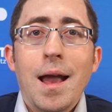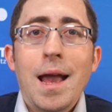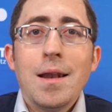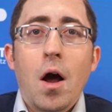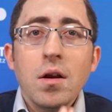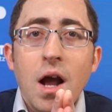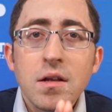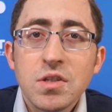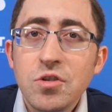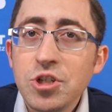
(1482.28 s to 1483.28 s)
and
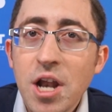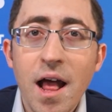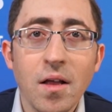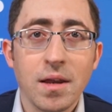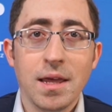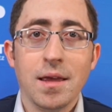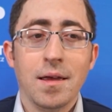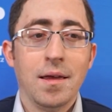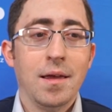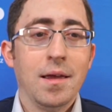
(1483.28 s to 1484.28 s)
unconstitutionality
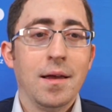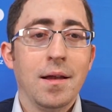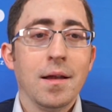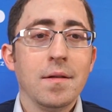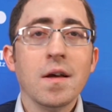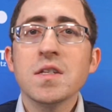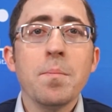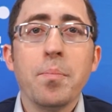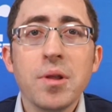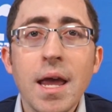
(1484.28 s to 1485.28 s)

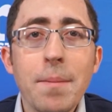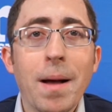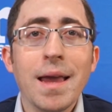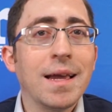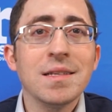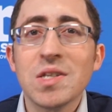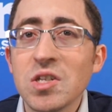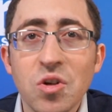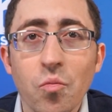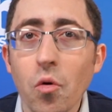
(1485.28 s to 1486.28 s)
doesn't play by
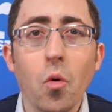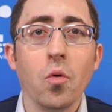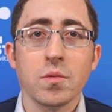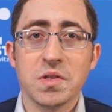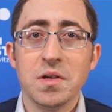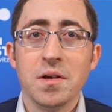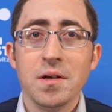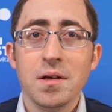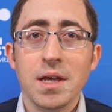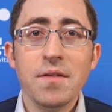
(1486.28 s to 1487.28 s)
consistent rules.
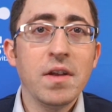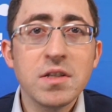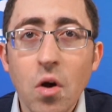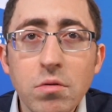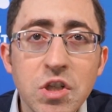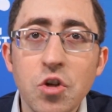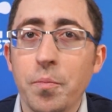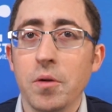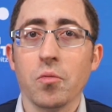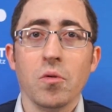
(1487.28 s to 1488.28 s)
even its own
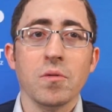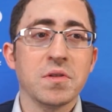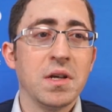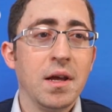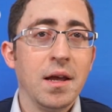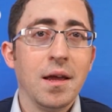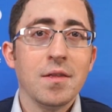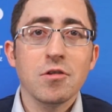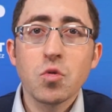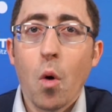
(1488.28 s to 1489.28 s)
stupid rules.
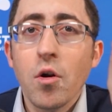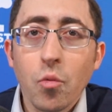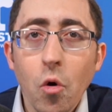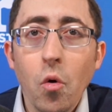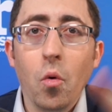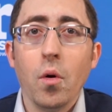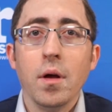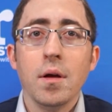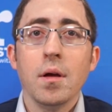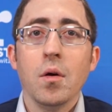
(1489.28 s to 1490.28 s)
There's one rule:
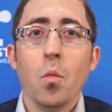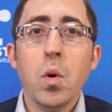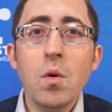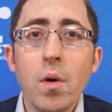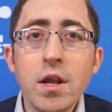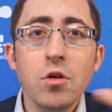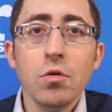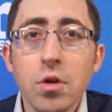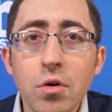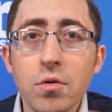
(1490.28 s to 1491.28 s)
we win,
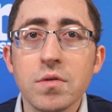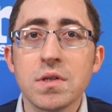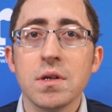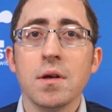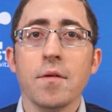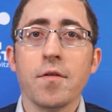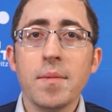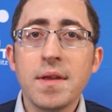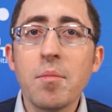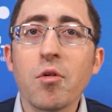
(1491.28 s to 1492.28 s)
you lose, from
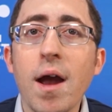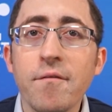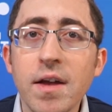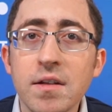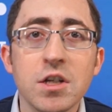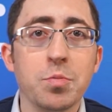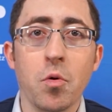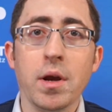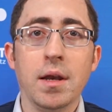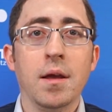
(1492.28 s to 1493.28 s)
the Democrat vantage
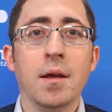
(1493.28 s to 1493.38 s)
point.